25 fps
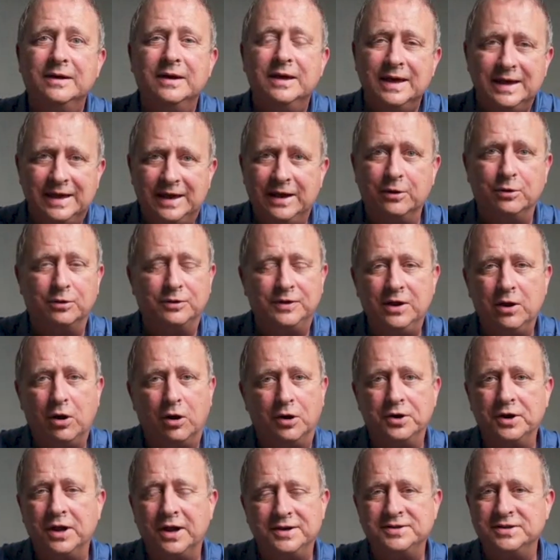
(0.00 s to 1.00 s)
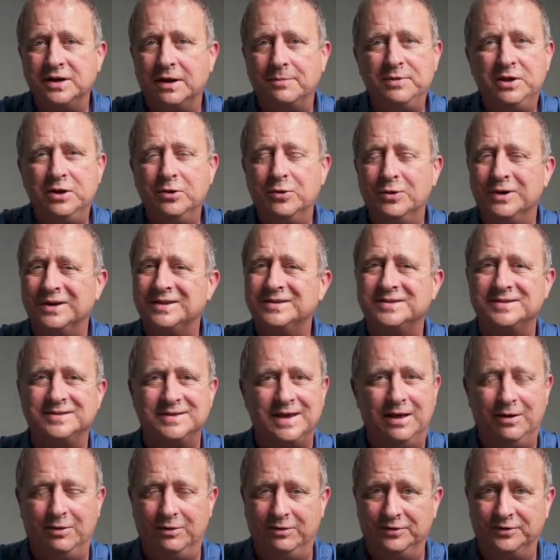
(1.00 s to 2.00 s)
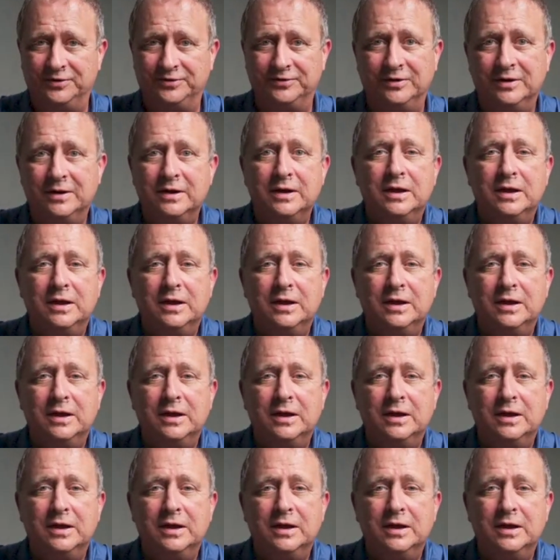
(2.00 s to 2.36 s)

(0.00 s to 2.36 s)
Here, the R9W excels.